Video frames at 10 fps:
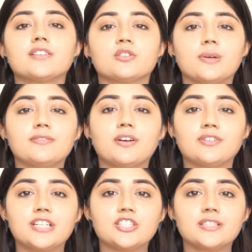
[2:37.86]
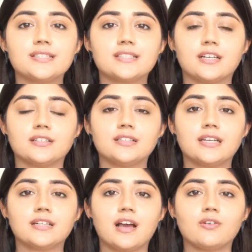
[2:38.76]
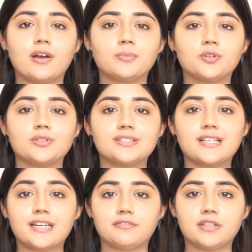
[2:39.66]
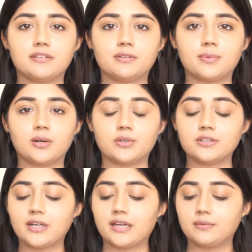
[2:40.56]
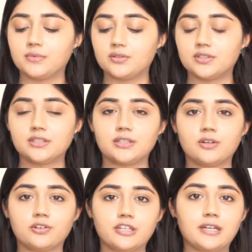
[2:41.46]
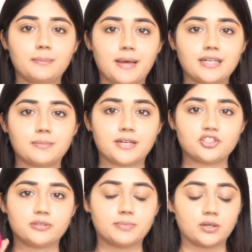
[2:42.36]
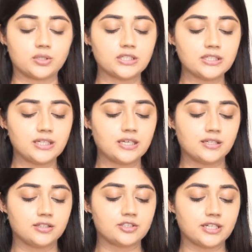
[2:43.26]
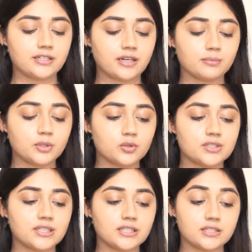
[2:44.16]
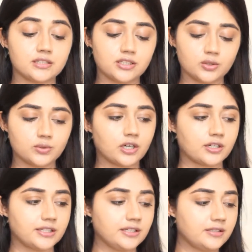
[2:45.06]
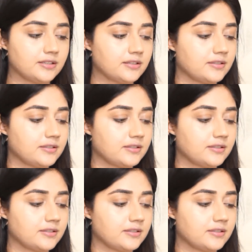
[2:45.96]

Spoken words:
So my foundation is done and now I'm going to set everything with powder, and I'm using the L'Oreal Matte Magic powder. The shade I'm using is Nude Honey.